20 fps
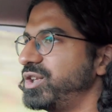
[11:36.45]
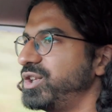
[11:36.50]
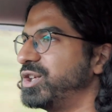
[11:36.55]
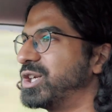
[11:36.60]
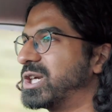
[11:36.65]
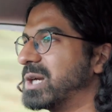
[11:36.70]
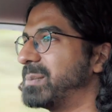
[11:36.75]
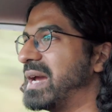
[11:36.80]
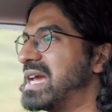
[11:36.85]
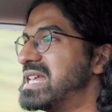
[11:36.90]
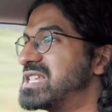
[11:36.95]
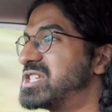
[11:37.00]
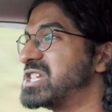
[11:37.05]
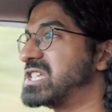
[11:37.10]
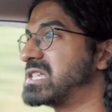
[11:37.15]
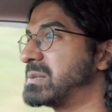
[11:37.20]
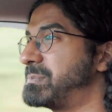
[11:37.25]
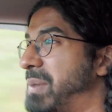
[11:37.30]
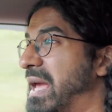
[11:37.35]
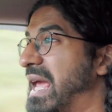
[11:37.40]
you can basically
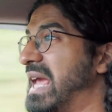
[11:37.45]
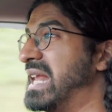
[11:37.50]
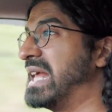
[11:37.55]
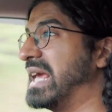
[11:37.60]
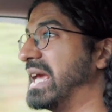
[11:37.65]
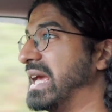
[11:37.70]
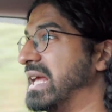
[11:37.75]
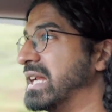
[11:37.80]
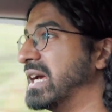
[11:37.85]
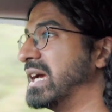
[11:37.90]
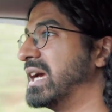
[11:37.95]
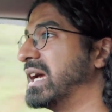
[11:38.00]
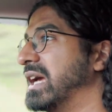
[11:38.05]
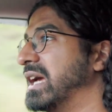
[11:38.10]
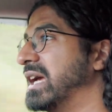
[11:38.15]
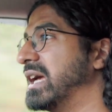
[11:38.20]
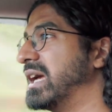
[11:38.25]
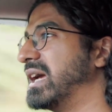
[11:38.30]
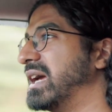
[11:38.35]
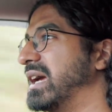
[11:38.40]
just spin it,
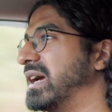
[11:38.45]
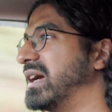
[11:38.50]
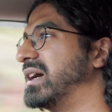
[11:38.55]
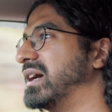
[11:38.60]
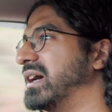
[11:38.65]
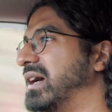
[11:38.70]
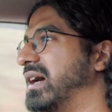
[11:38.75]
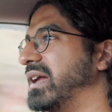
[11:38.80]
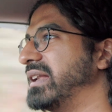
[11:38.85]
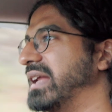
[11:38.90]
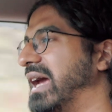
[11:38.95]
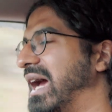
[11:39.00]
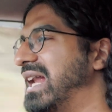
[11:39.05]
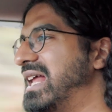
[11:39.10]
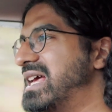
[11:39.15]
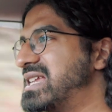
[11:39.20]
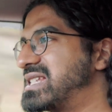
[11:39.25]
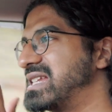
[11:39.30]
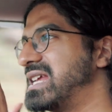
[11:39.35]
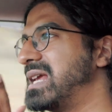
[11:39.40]
and the
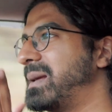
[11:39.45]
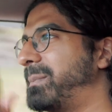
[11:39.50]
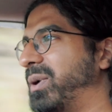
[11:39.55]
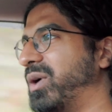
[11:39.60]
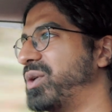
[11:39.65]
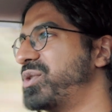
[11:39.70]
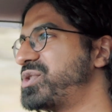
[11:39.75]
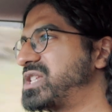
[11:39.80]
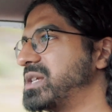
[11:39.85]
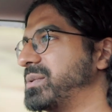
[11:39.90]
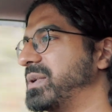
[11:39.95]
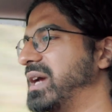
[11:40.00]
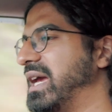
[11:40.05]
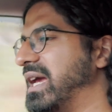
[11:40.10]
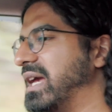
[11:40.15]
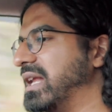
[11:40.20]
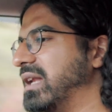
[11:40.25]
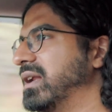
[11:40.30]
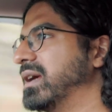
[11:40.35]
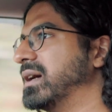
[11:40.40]
LSD pulls you
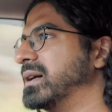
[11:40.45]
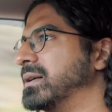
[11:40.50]
in,